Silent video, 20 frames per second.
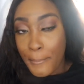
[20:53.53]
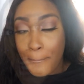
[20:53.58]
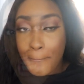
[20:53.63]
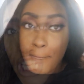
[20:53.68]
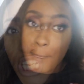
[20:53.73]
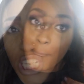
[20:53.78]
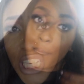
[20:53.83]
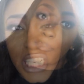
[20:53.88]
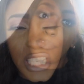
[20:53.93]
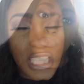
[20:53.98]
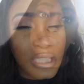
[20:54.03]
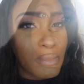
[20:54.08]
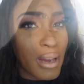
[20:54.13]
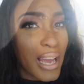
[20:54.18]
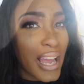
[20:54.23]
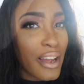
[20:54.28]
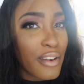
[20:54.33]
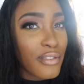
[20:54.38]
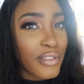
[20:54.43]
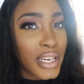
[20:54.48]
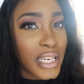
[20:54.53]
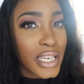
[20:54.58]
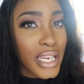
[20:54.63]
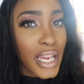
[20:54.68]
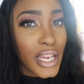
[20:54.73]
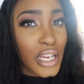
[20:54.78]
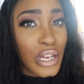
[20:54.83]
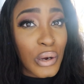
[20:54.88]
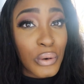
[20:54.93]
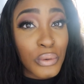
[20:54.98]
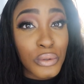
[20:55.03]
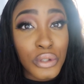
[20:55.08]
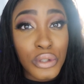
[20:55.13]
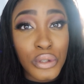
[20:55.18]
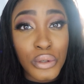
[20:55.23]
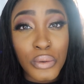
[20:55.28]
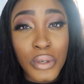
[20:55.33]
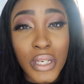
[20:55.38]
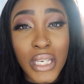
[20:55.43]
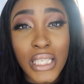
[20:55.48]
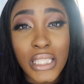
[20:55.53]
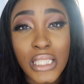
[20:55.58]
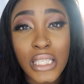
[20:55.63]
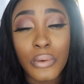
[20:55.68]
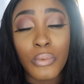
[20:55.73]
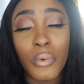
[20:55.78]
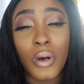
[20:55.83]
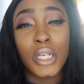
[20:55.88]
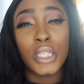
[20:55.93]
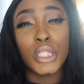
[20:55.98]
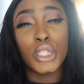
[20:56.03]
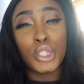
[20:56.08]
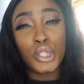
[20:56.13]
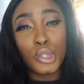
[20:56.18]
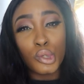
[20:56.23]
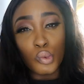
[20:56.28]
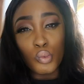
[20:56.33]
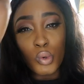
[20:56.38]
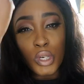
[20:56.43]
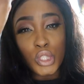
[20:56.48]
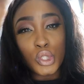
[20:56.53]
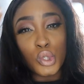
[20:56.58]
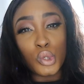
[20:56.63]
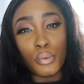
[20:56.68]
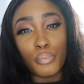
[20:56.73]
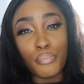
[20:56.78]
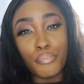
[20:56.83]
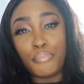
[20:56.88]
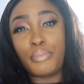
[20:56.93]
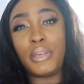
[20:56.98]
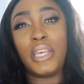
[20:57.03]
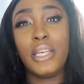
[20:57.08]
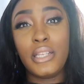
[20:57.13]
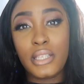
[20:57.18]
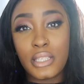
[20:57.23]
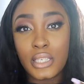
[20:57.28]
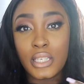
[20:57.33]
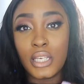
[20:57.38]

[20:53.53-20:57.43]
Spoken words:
Look, it's my everyday go-to easy 1-2 beat.